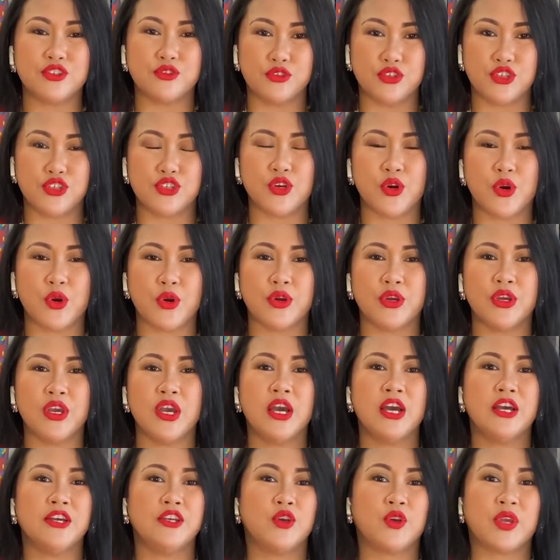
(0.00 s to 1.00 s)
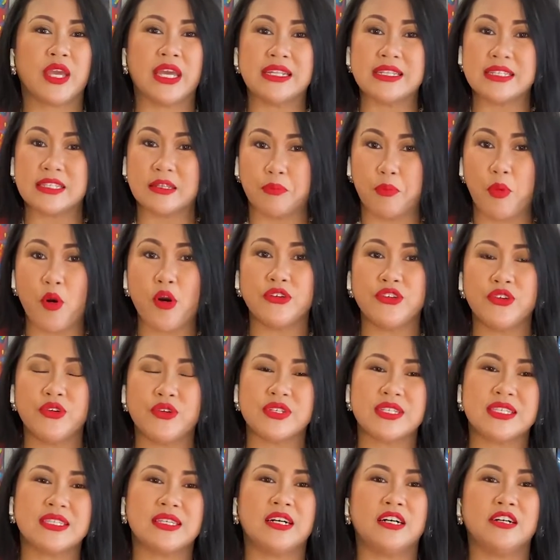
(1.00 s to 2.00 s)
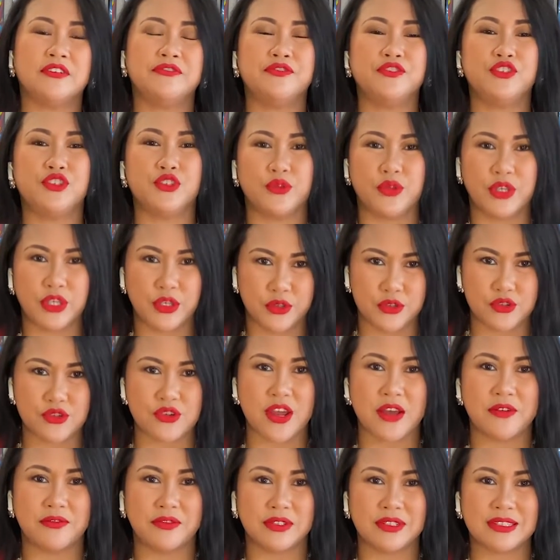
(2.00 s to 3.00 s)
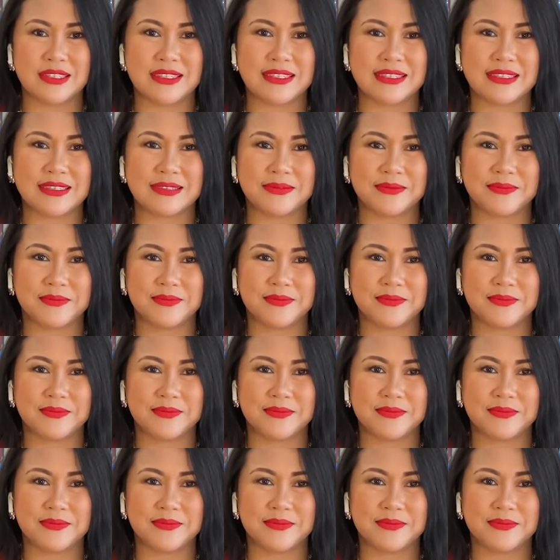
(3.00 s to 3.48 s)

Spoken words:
to show you can support yourself during your travels.